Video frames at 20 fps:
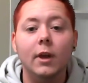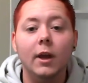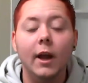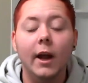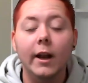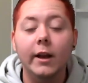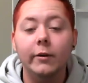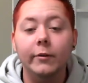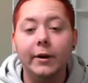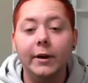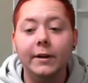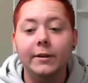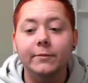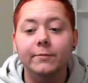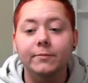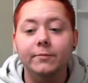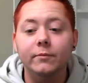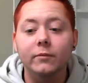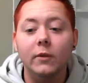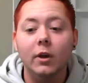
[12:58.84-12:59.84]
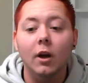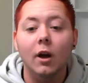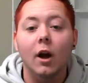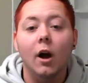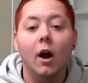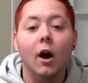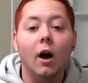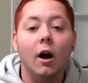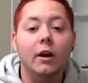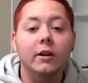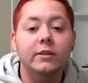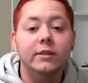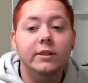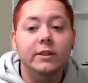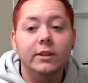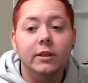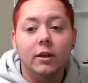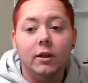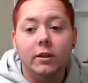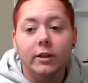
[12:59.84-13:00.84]
Anyway, I'll
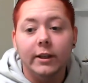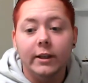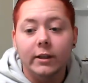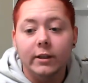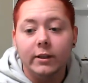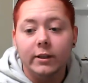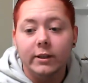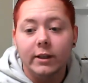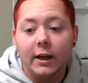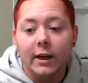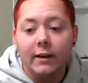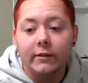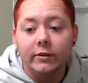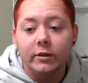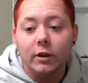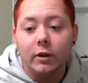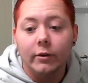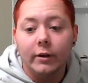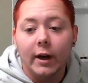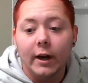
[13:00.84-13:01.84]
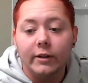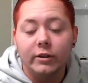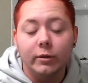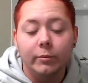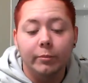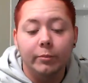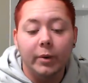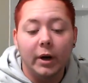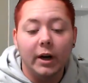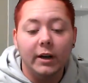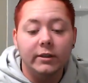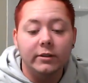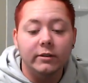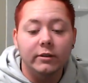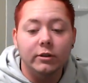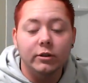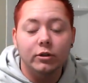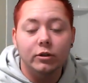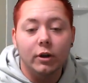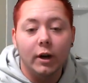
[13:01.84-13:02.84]
see y'all later because I have to go catch a bus
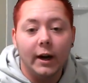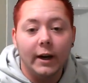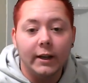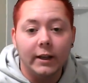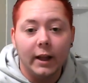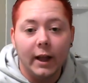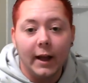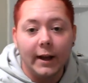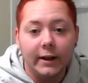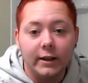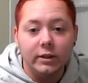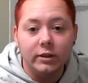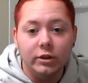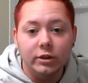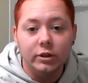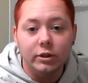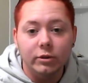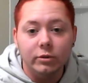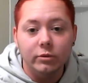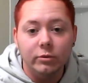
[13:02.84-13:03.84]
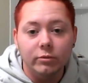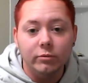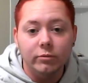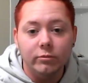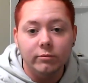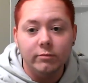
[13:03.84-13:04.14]
to try and, like, do